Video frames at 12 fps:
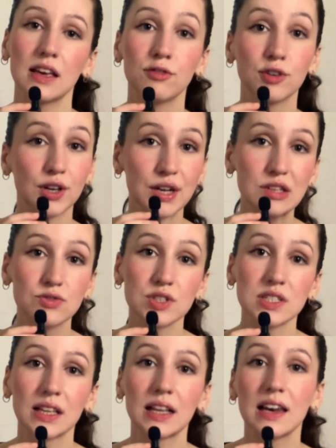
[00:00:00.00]
if you're
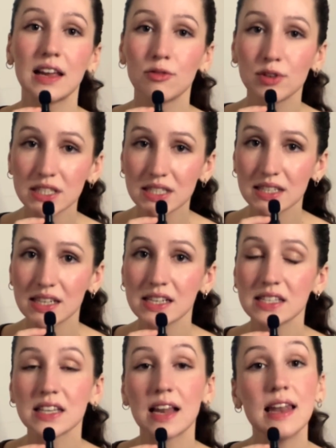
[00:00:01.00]
interested in
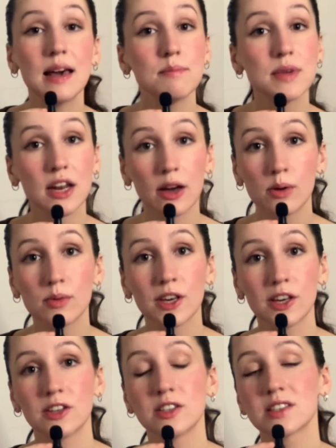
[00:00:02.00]
linguistics, let me know,
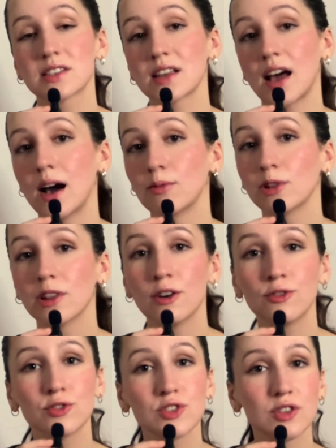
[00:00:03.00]
because I would
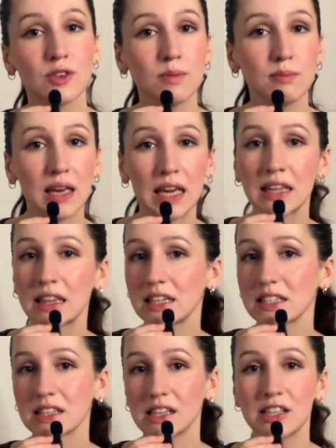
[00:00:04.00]
love to make
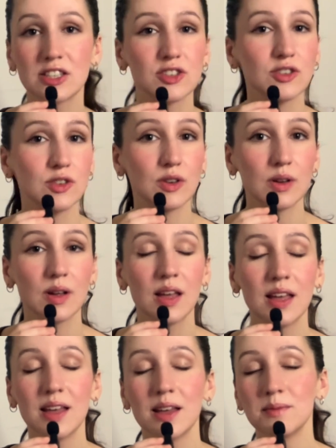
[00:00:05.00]
this into
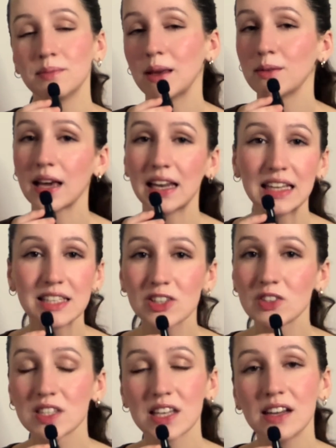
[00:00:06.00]
maybe a
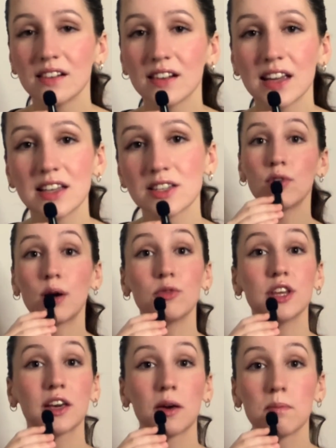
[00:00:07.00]
little series where
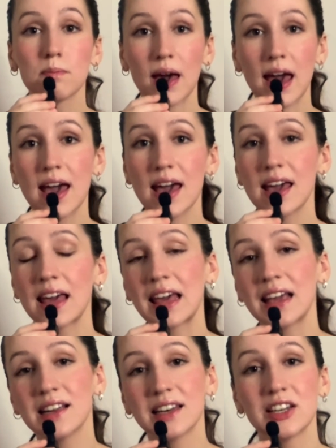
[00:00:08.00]
we compare
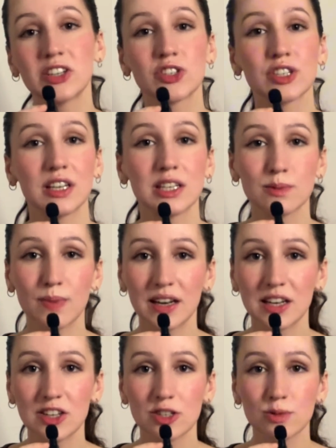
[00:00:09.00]
English and
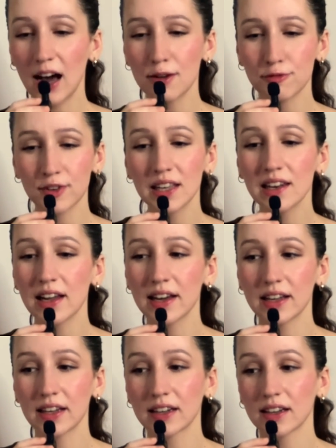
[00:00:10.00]
Spanish. I feel
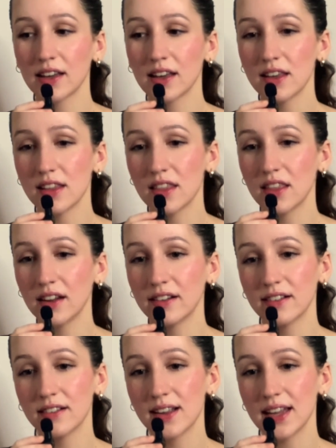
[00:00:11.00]
like
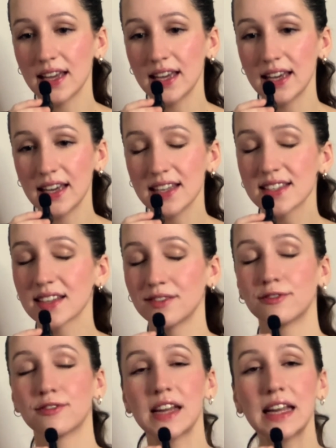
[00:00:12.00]
there
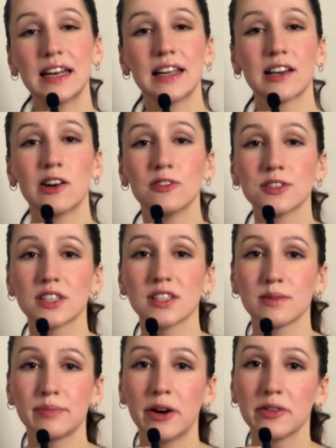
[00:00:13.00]
isn't really
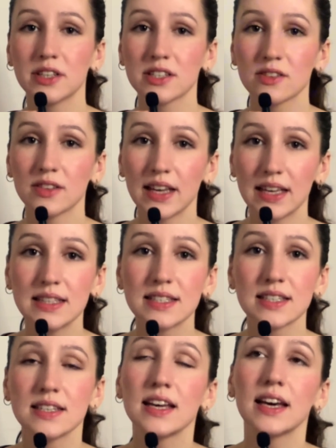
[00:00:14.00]
content about this on the
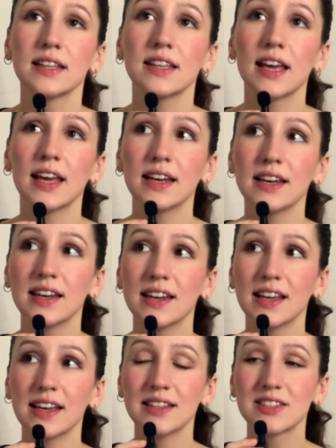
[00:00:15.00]
internet, and
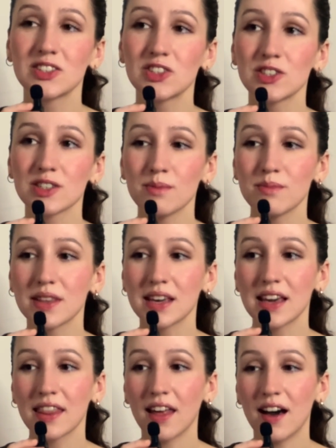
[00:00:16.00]
it's just
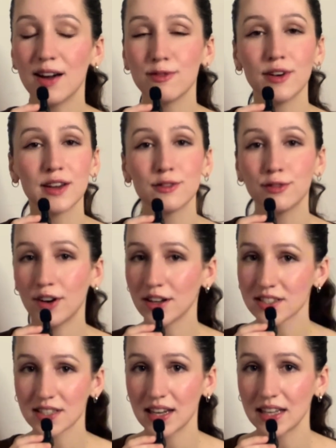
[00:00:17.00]
something that I find
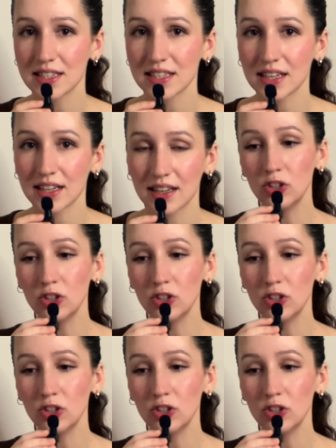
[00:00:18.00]
fascinating.